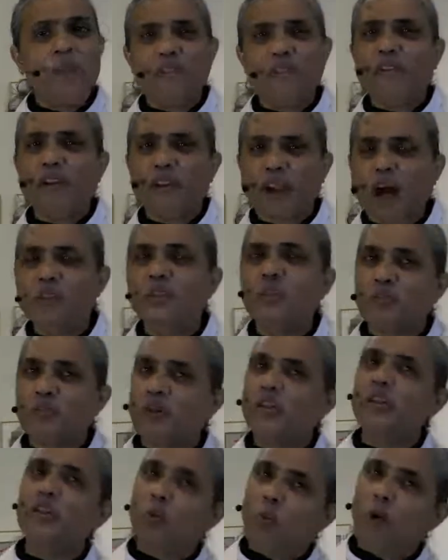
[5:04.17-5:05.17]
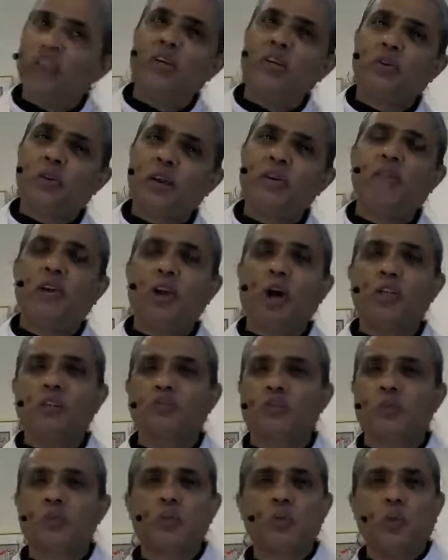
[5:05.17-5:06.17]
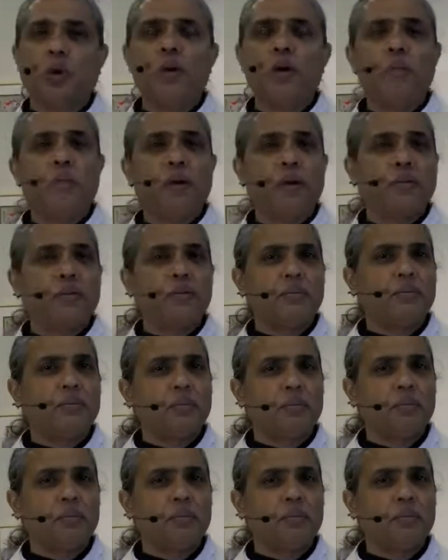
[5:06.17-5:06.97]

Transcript: be a philosopher in the way the Greek philosophers were, but